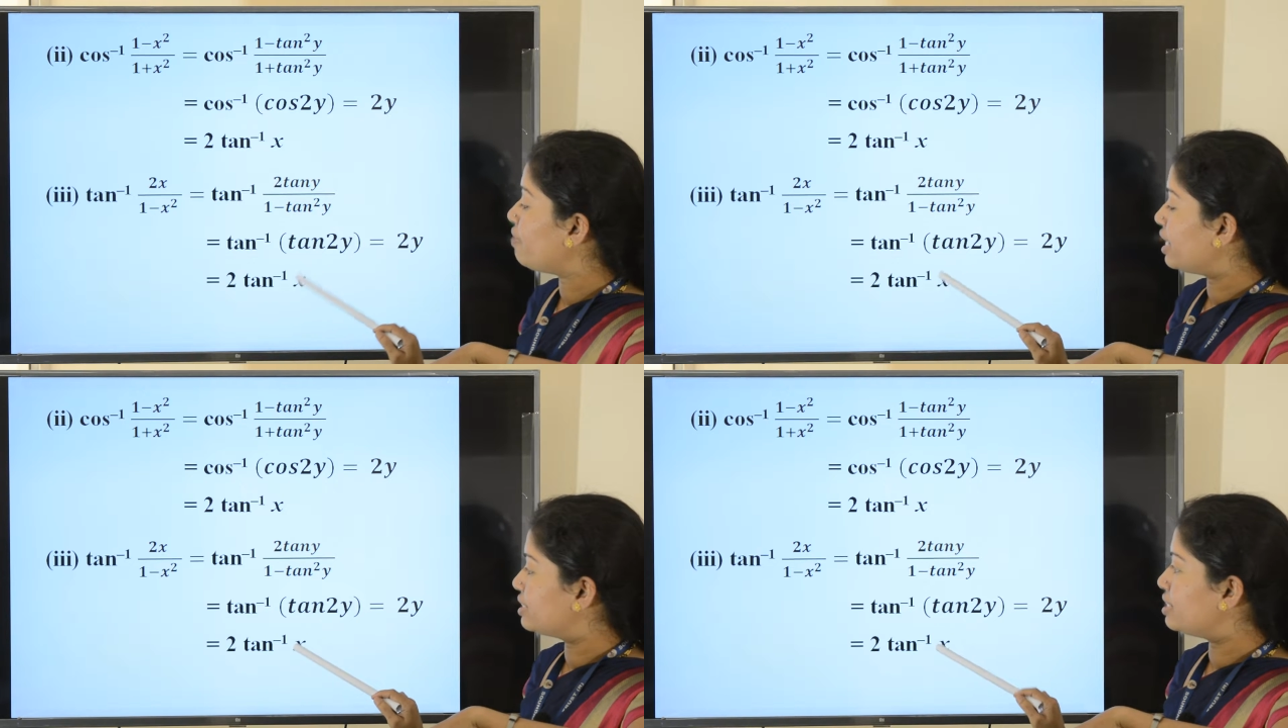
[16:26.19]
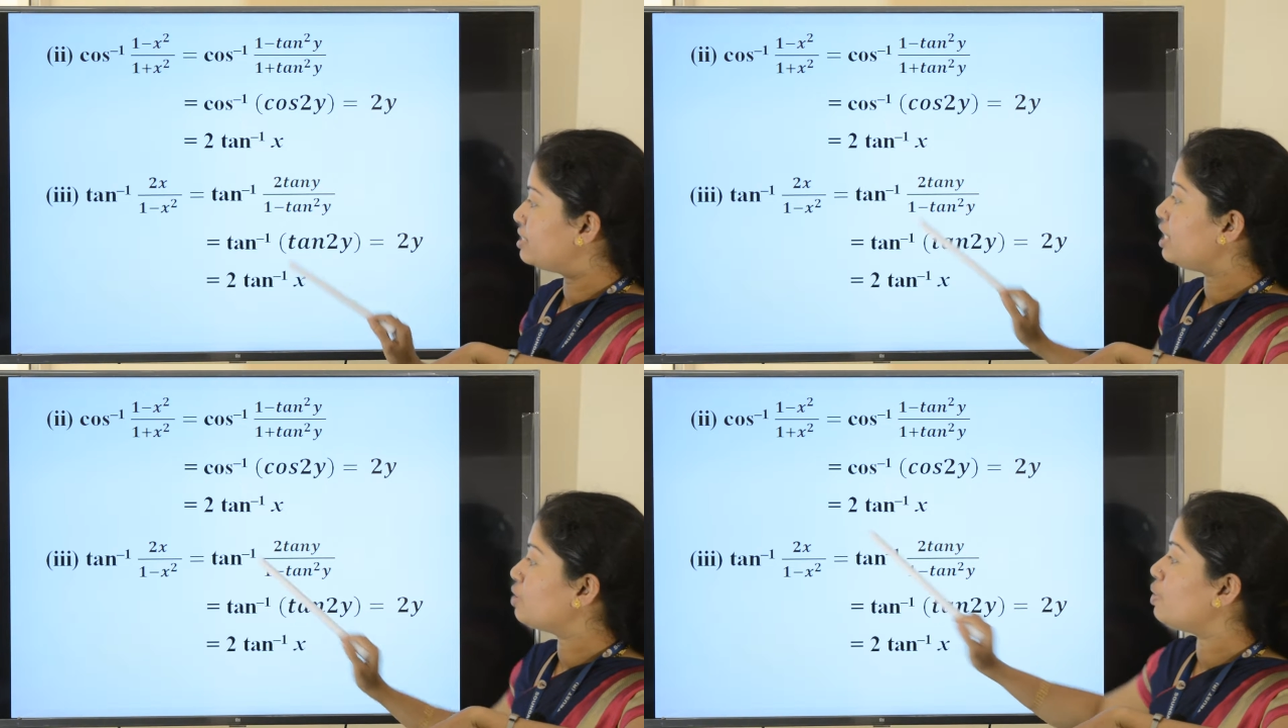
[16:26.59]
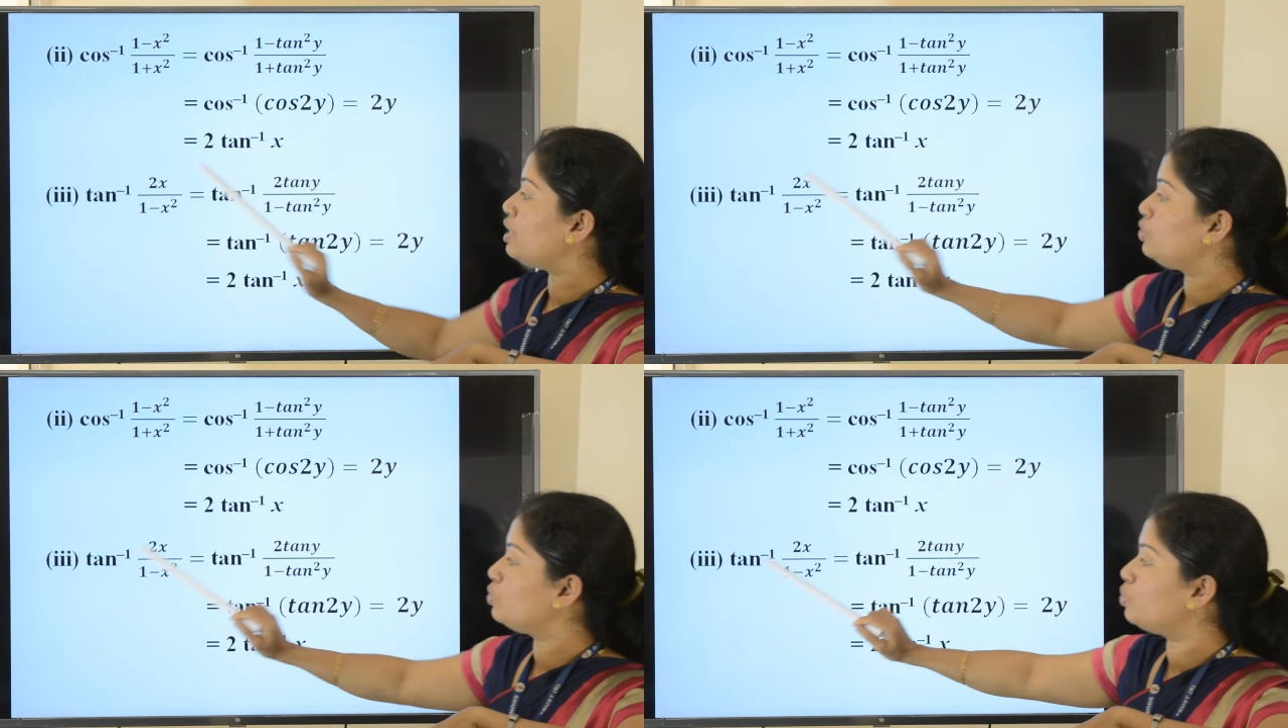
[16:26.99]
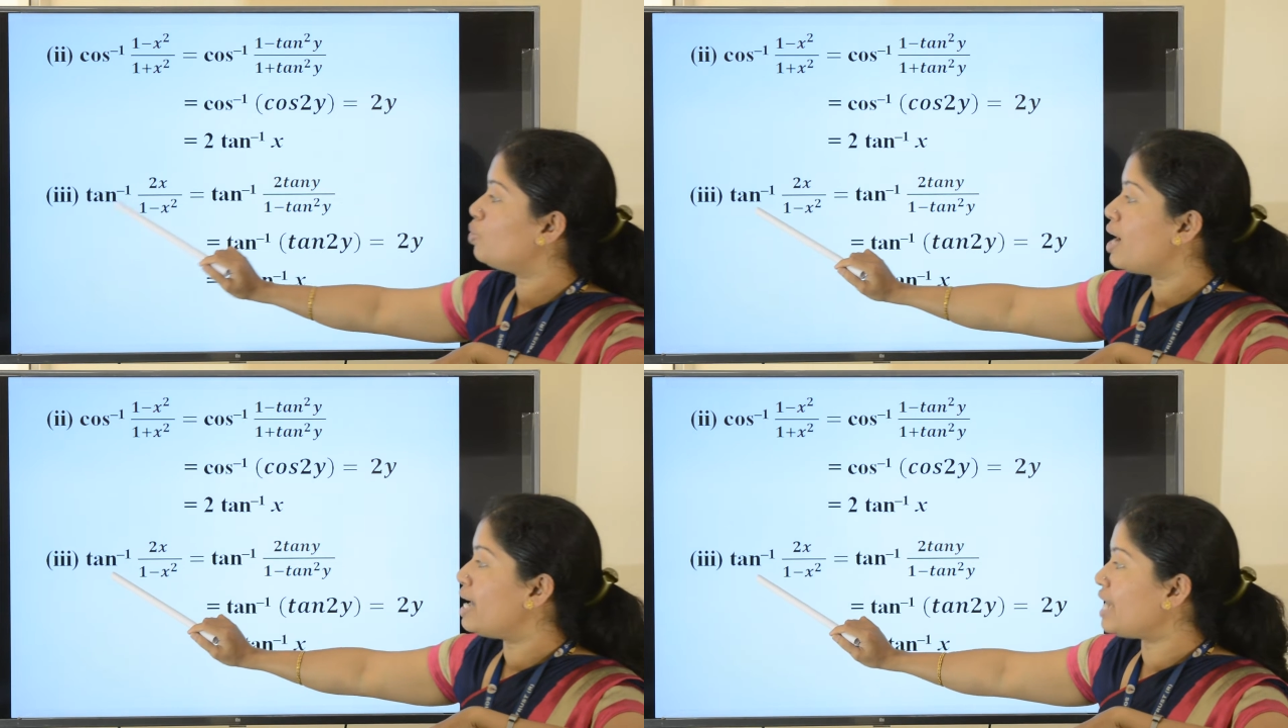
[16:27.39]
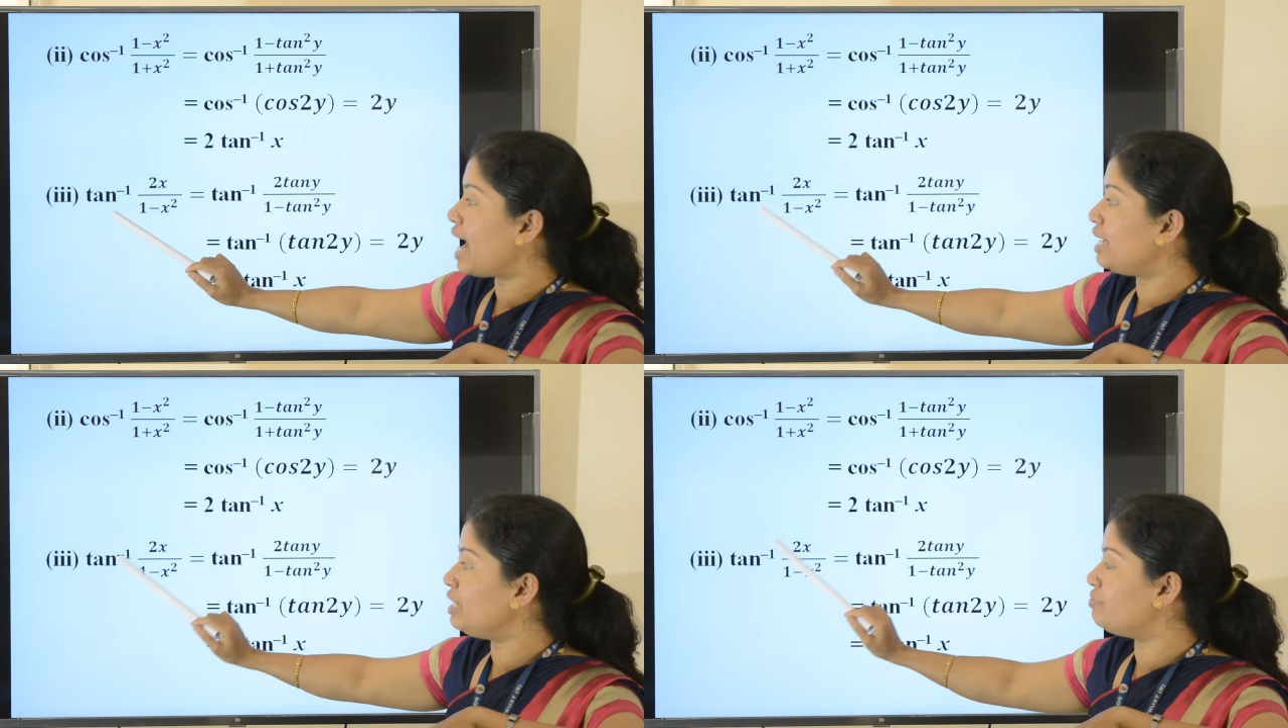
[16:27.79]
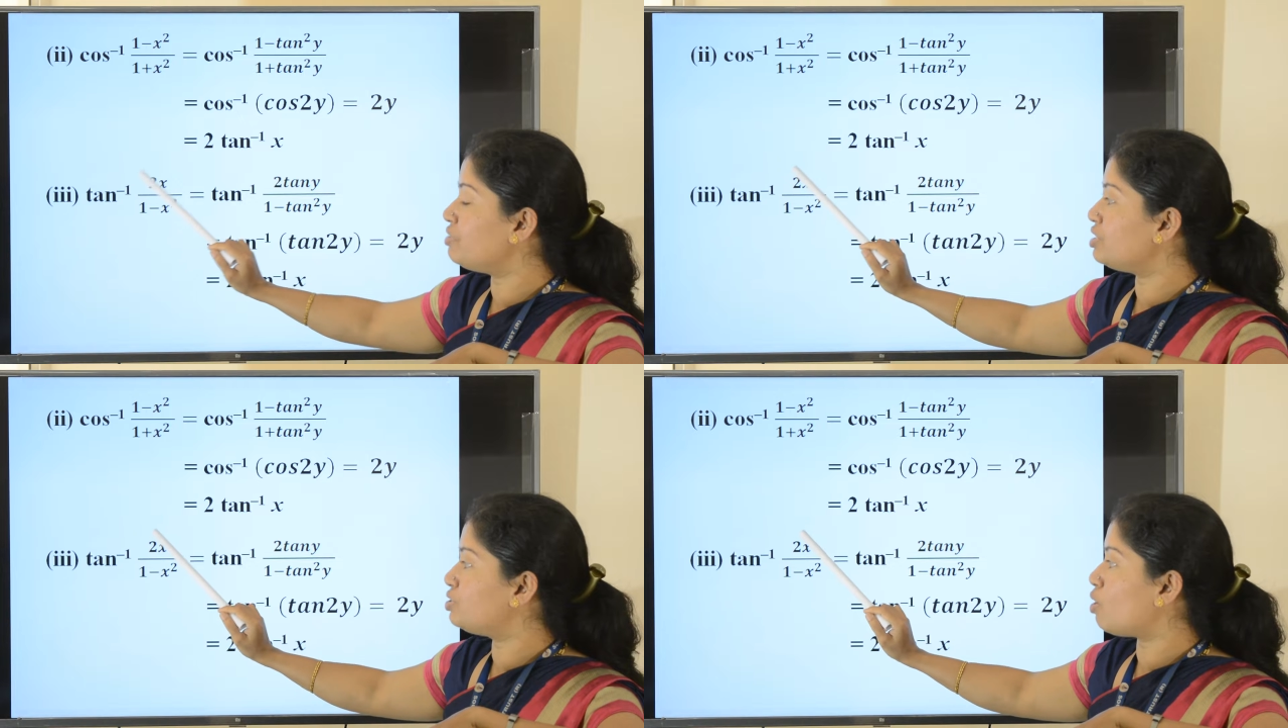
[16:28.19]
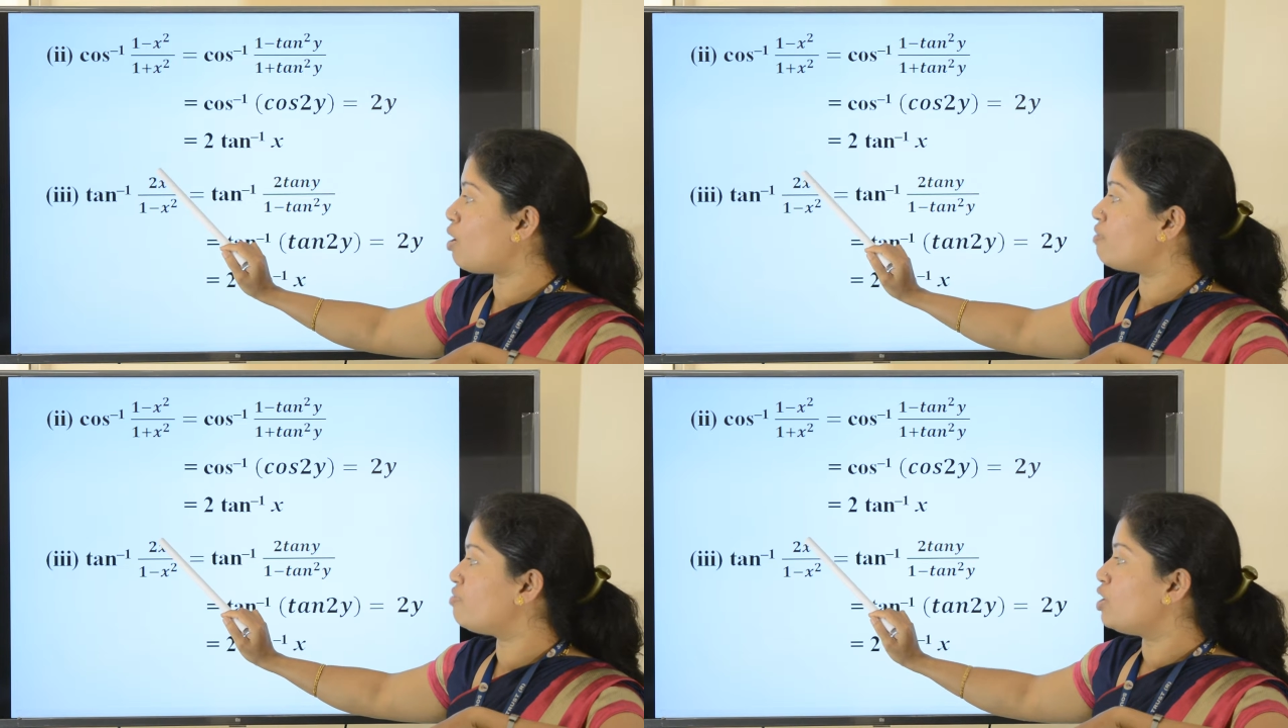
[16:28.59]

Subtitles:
x is equal to tan inverse of